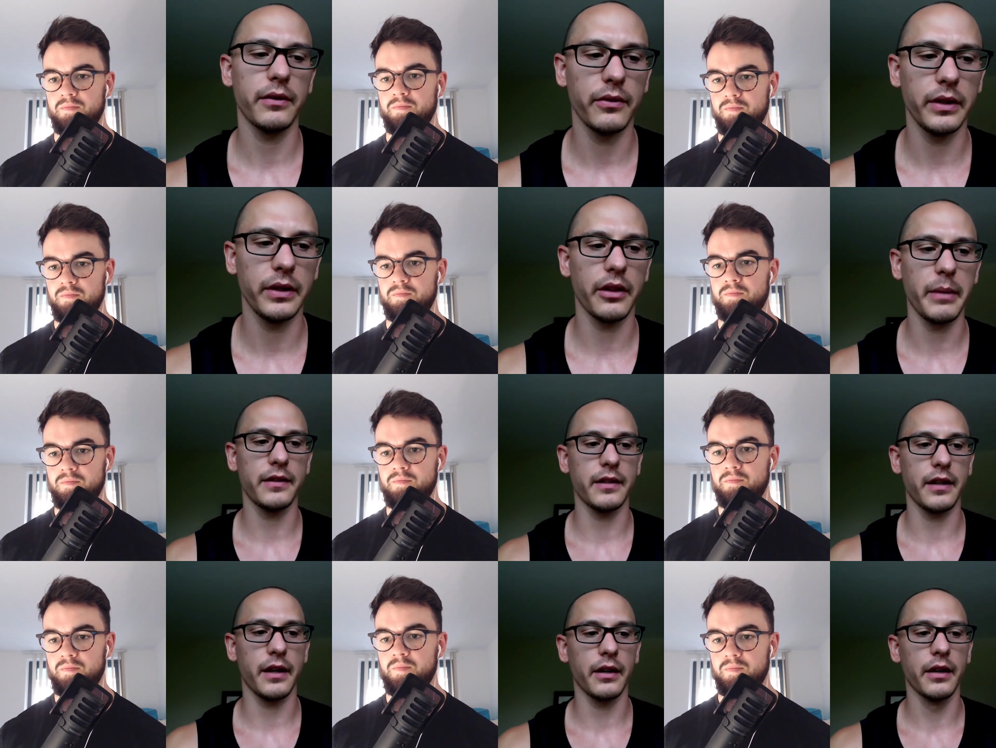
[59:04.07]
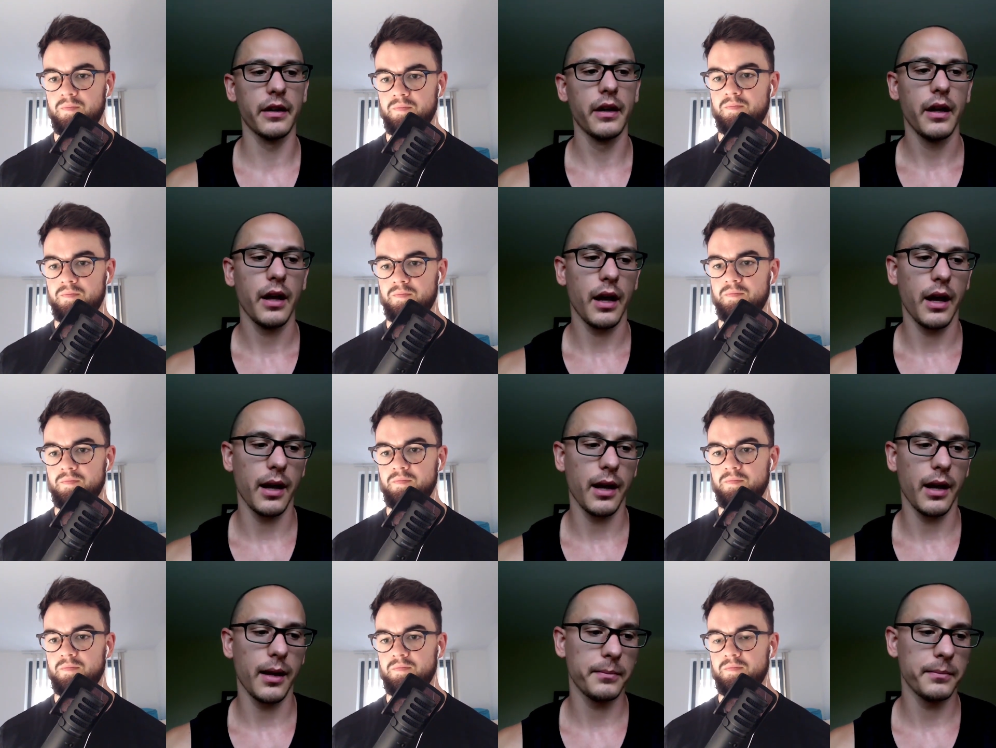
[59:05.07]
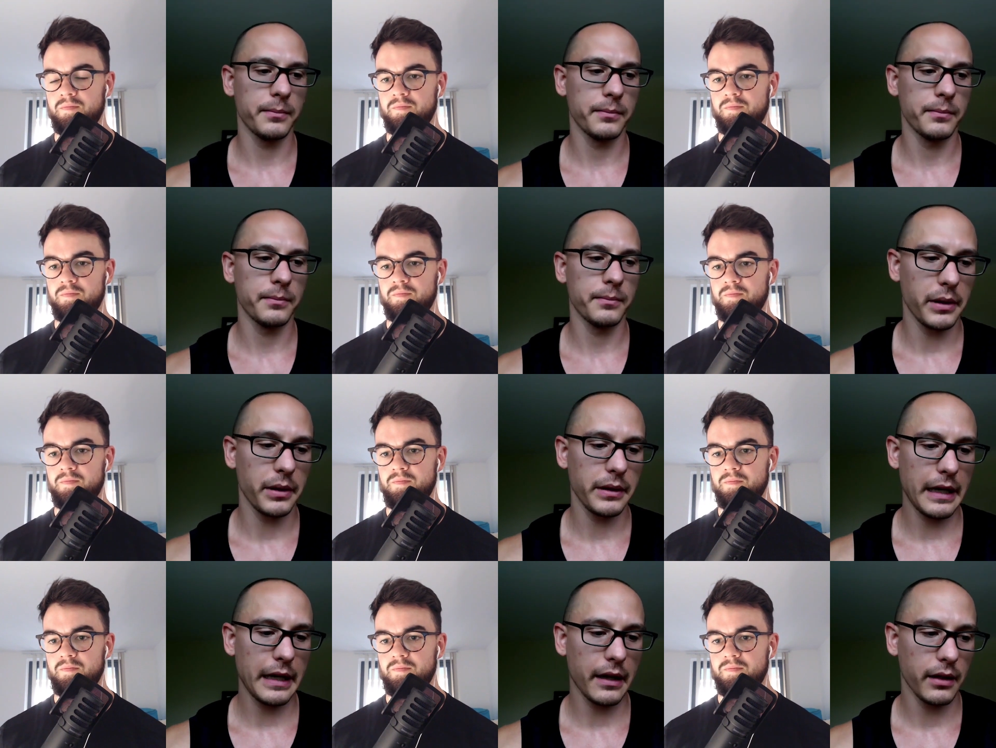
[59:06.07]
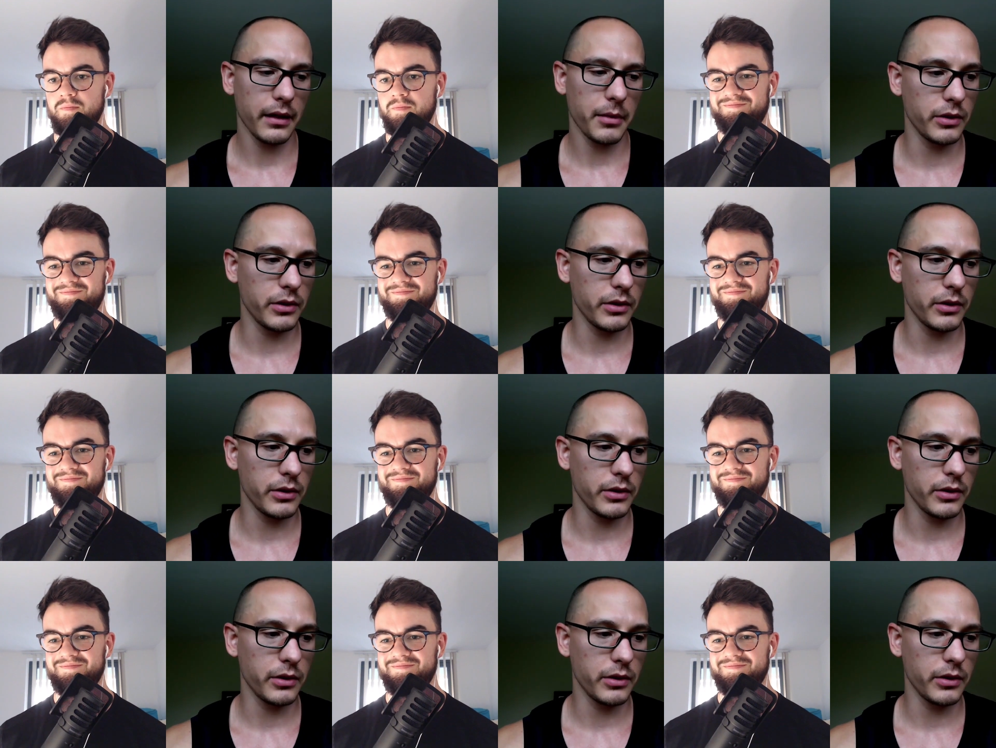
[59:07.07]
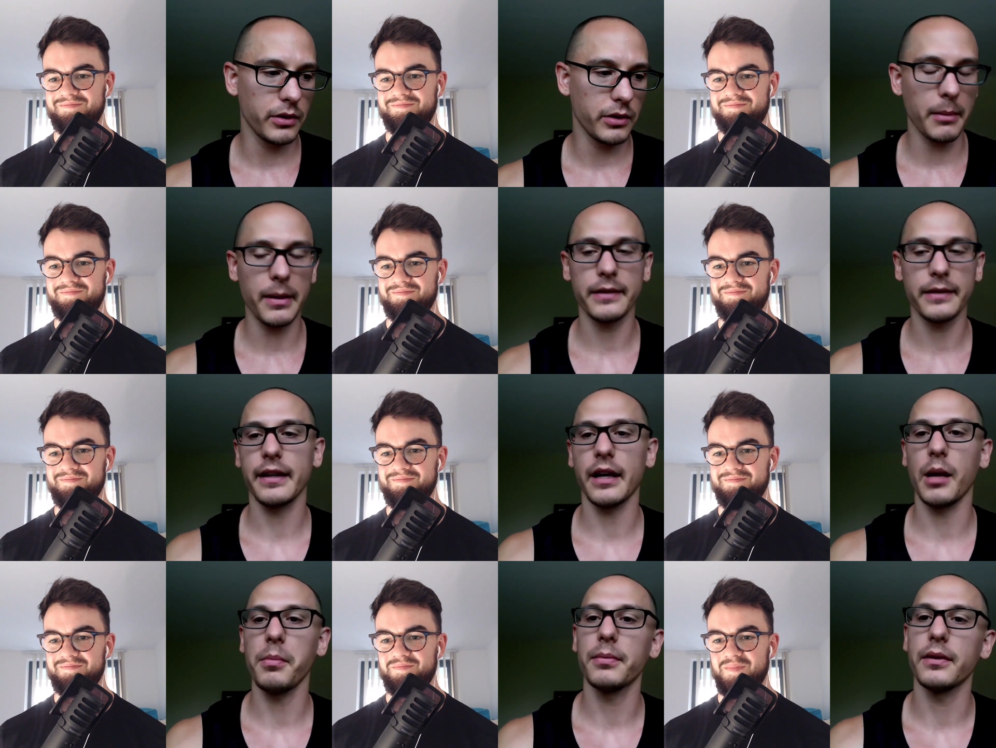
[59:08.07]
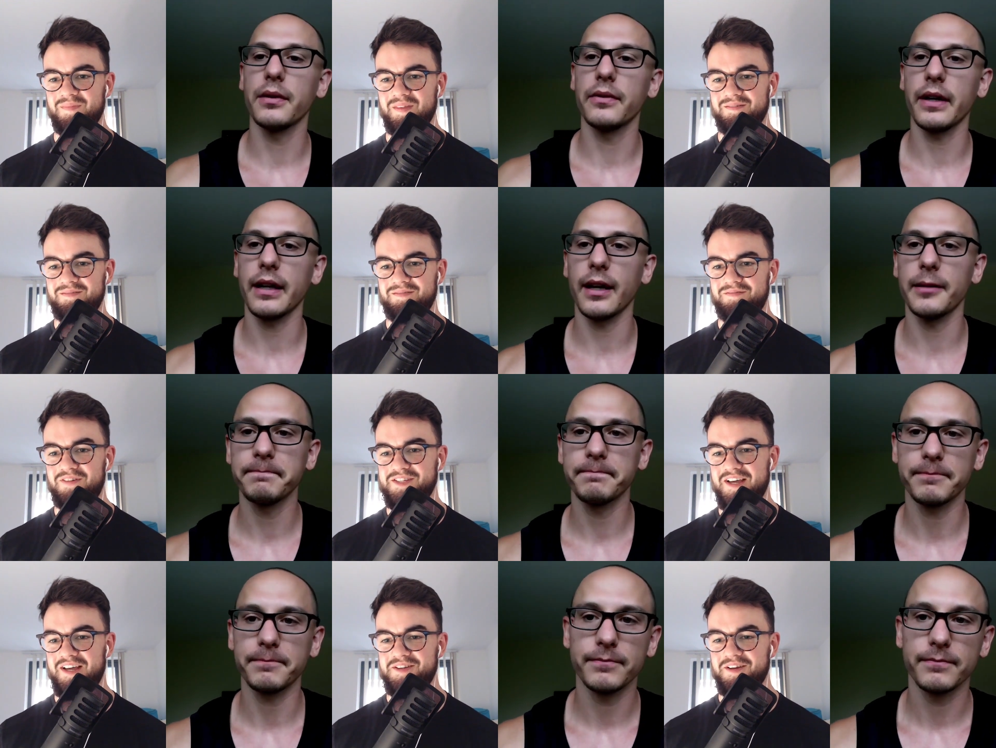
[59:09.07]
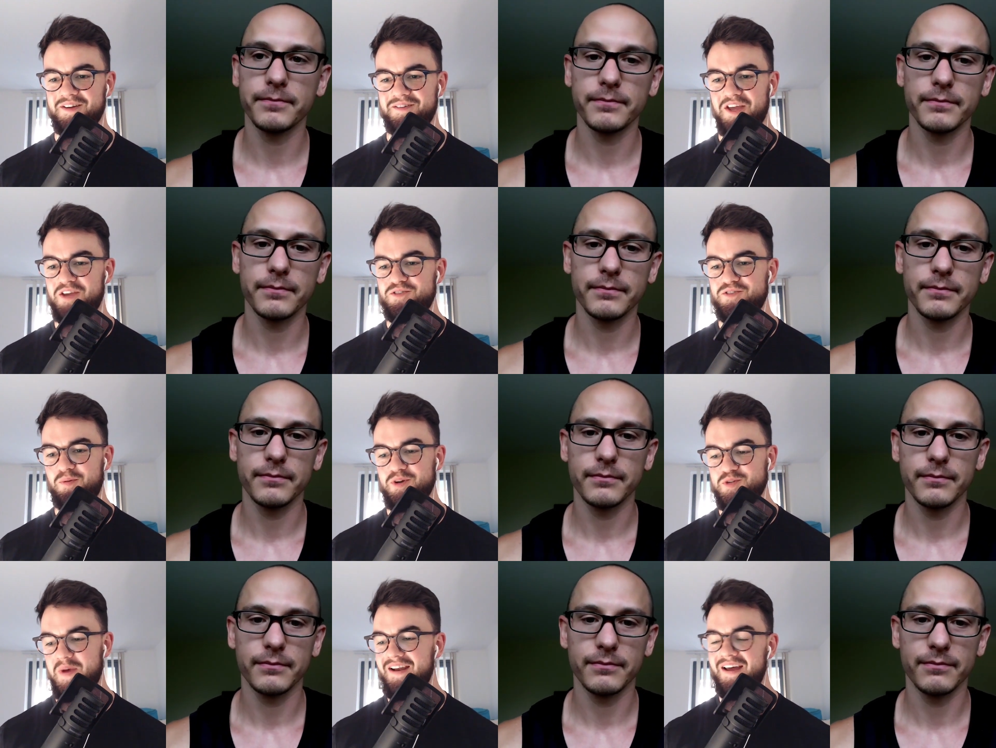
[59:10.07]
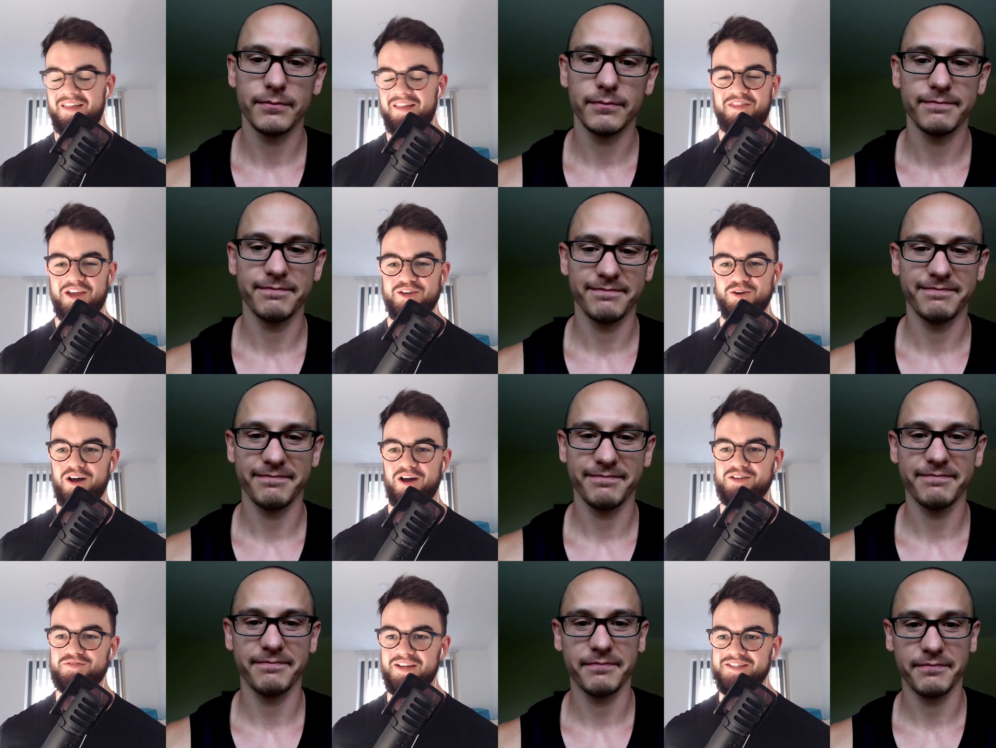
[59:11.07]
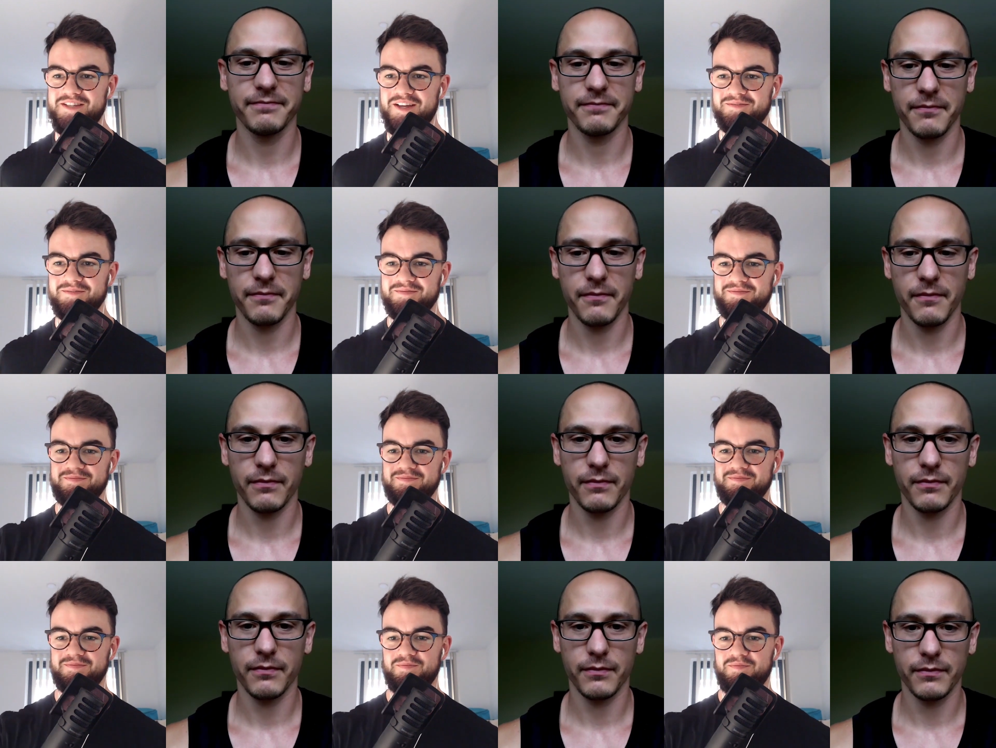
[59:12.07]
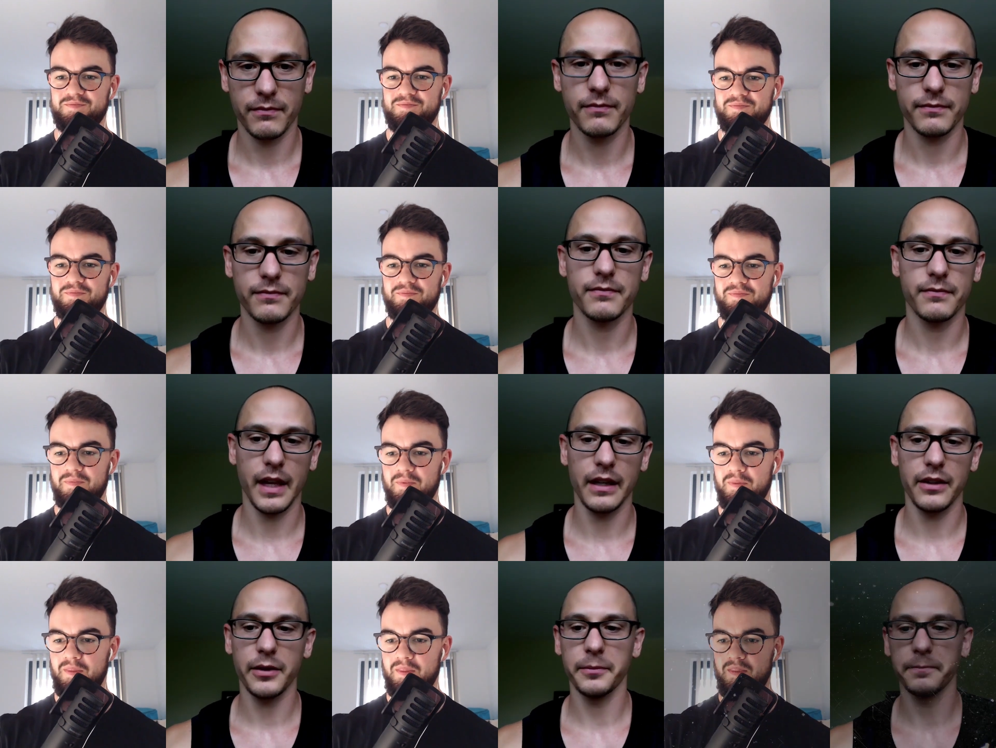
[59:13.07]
Speaker 1: other methods there. Um, but yeah, I'm always happy to do my best to help if I can.
Speaker 2: Fantastic. Thank you so much, Ben. And thank you guys for listening. Thank you.